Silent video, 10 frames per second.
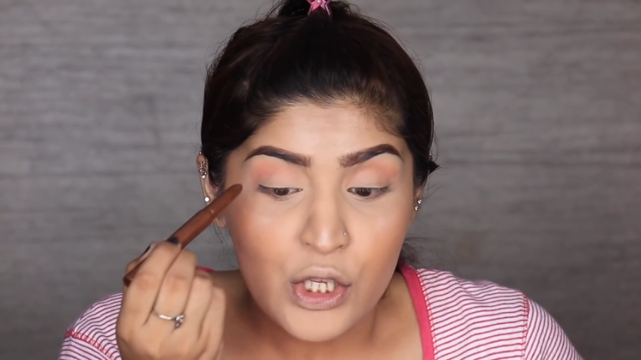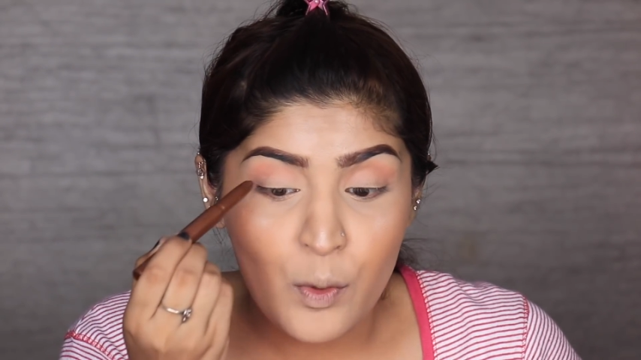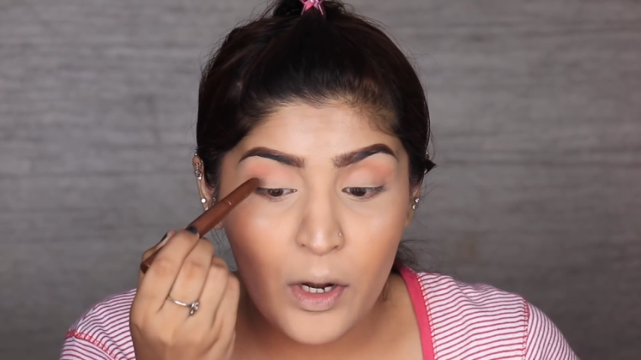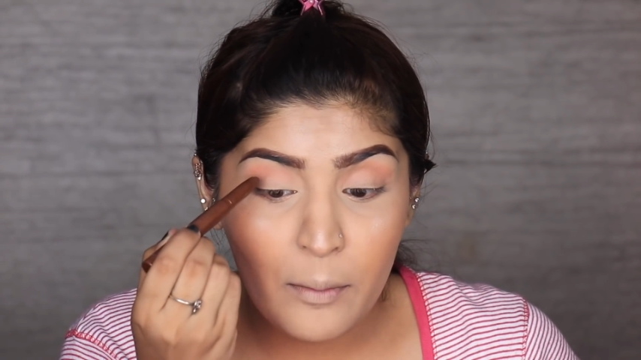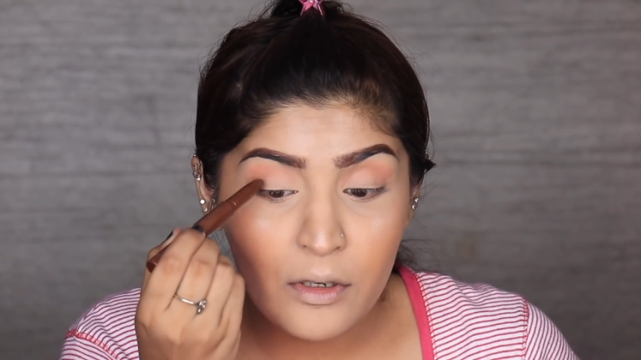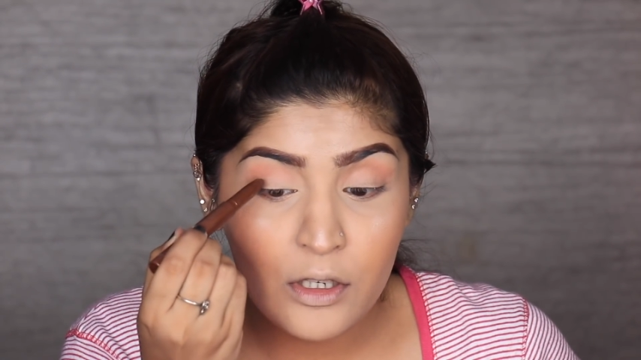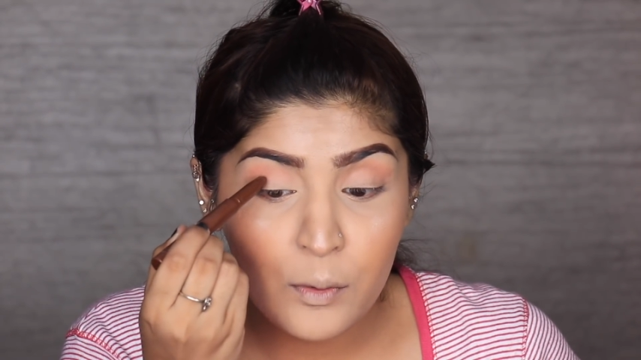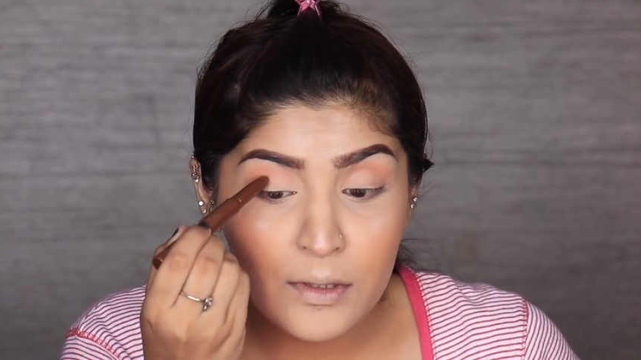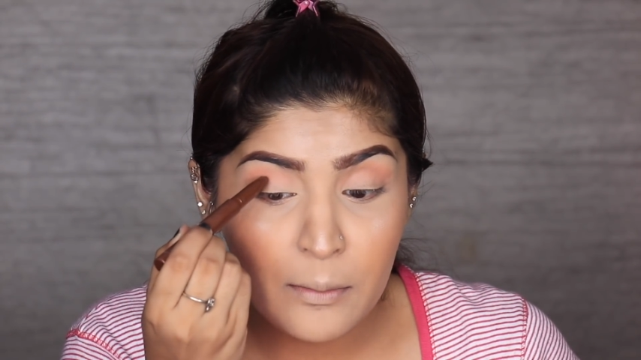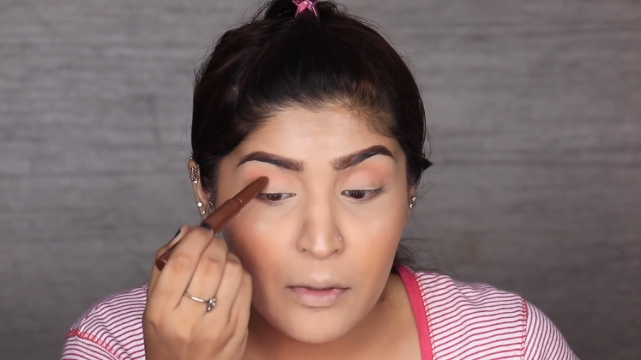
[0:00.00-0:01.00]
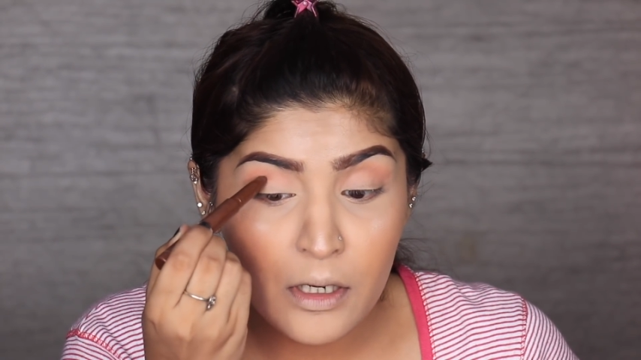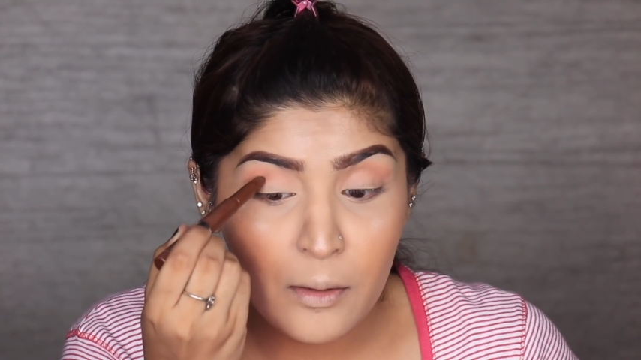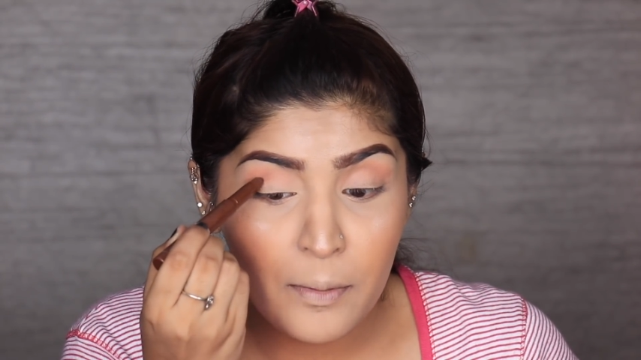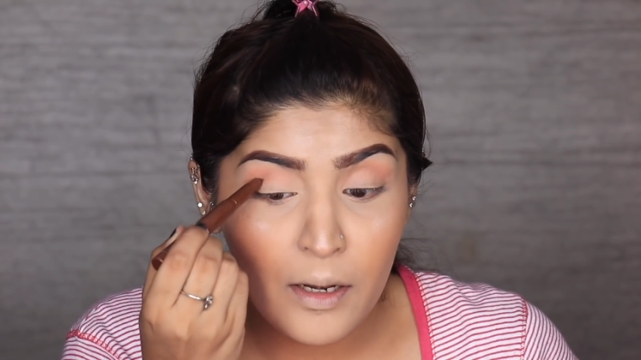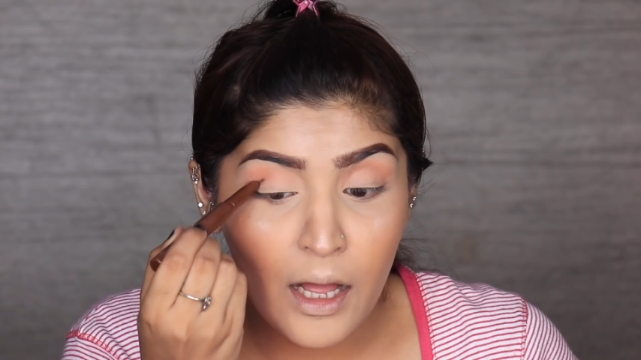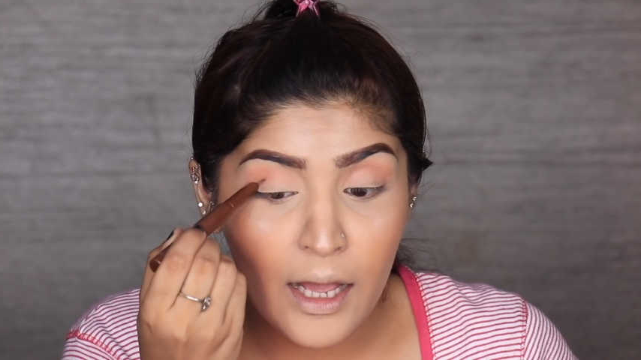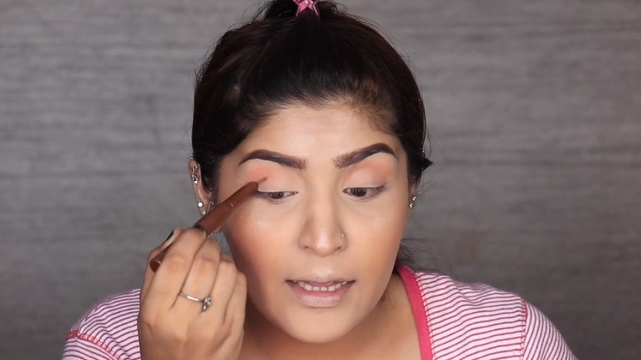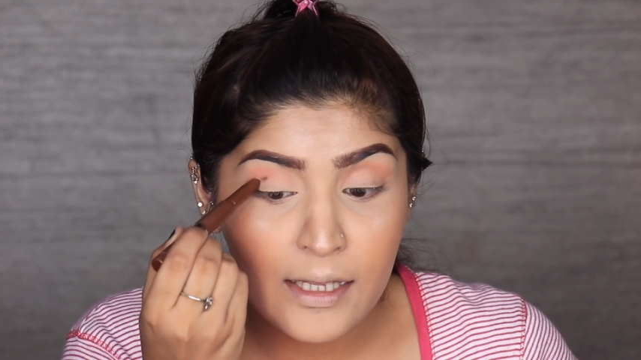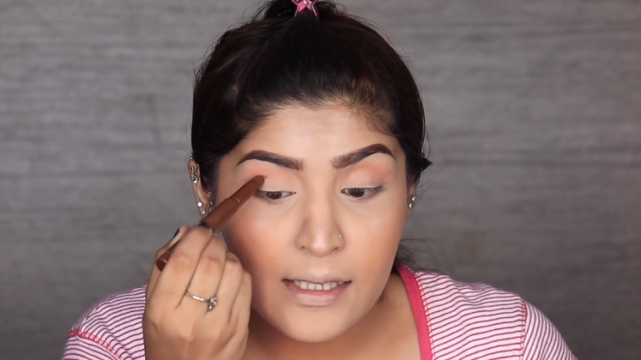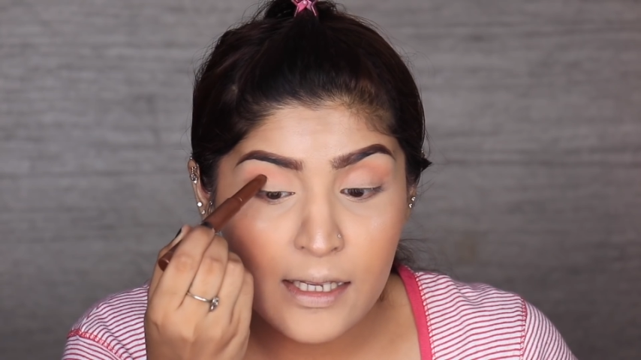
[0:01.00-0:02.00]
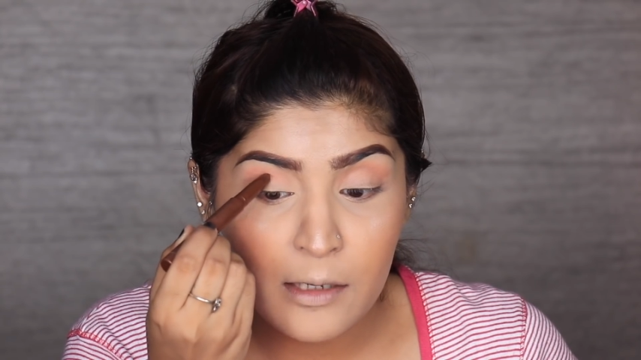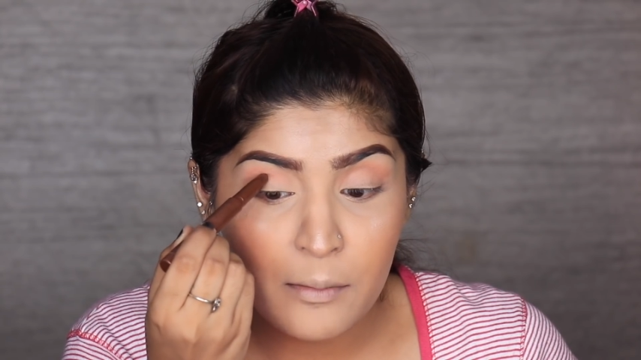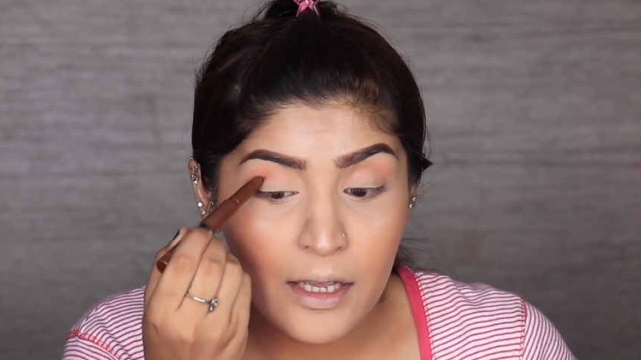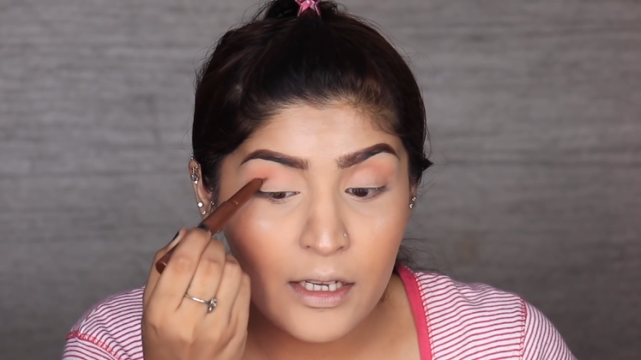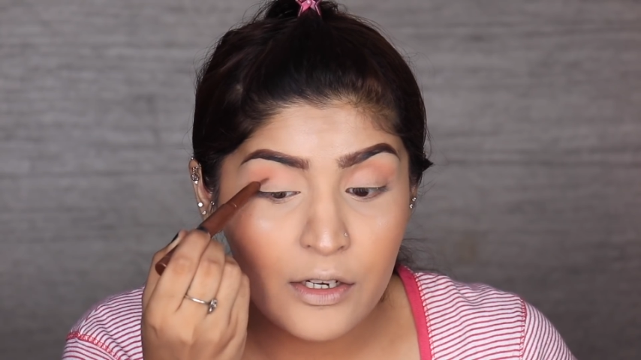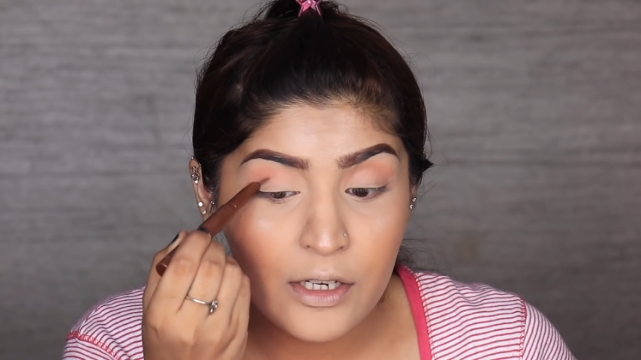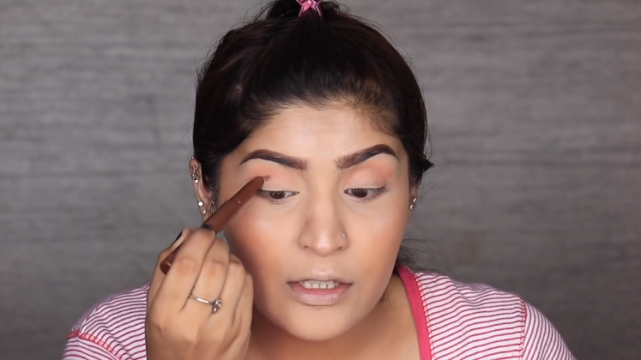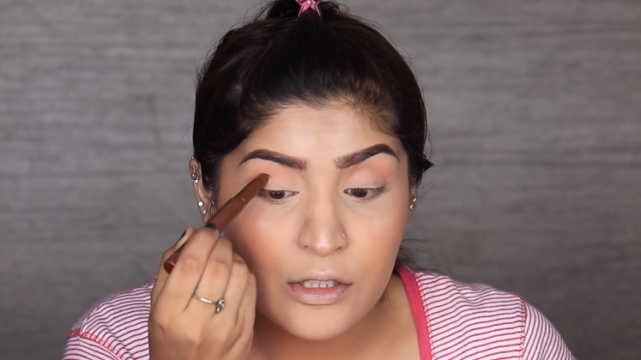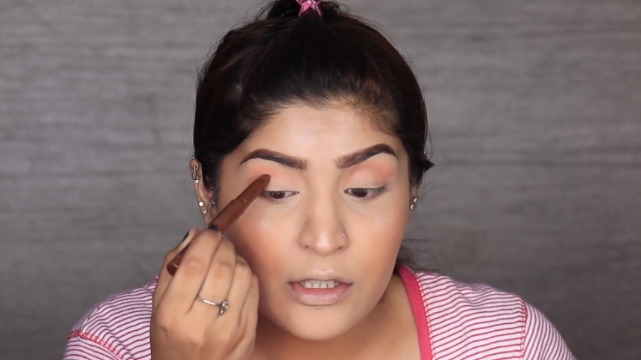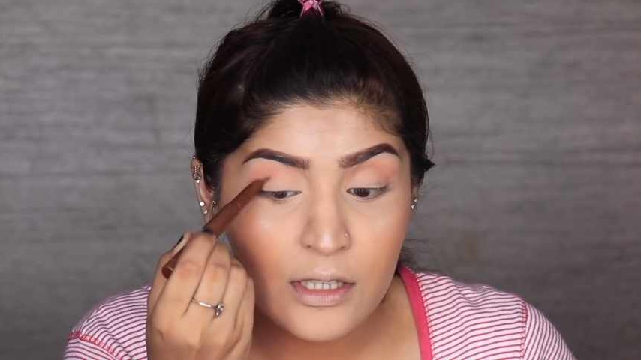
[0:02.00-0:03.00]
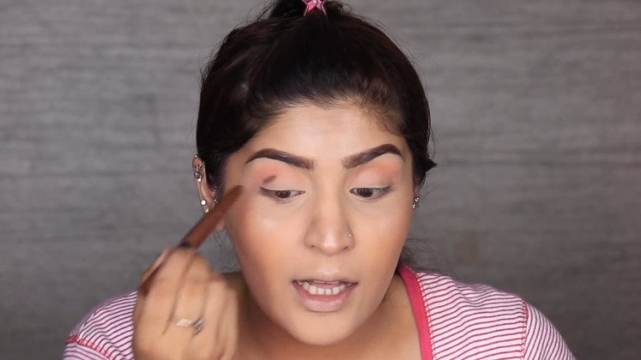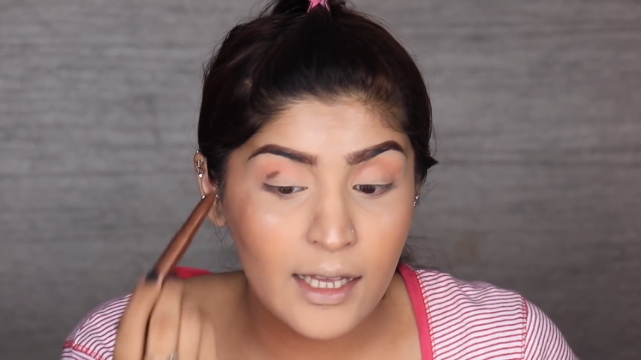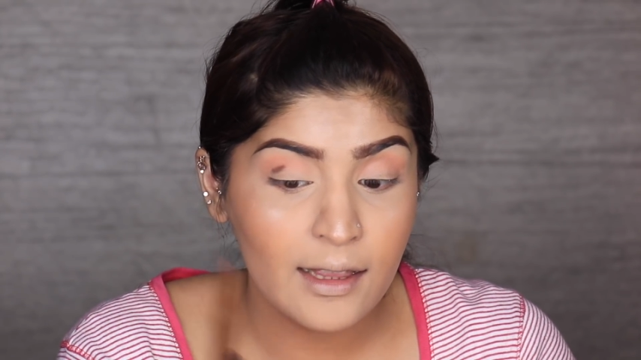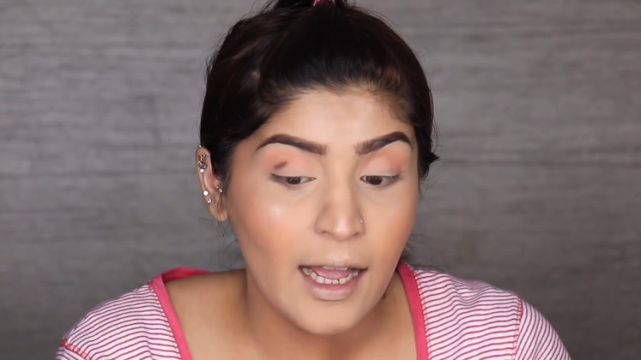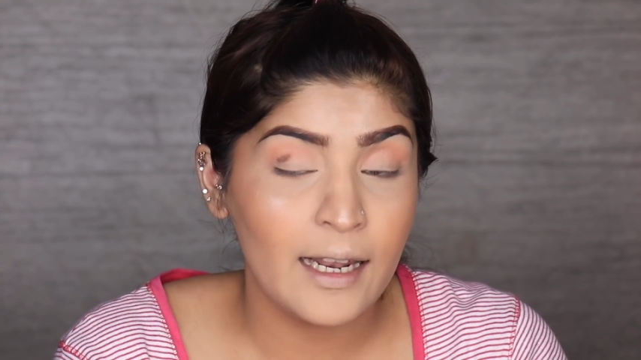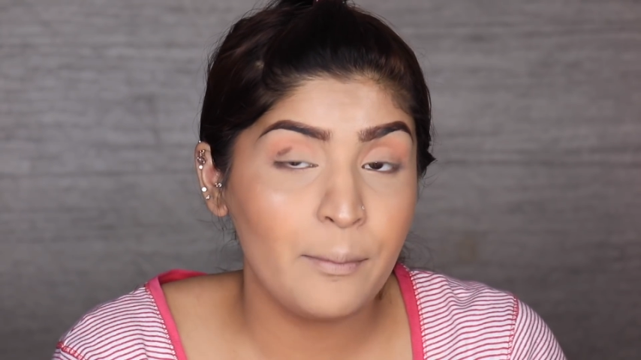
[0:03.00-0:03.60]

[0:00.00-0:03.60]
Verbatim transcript: so what I'm going to do is I'm going to apply this in my crease just like that.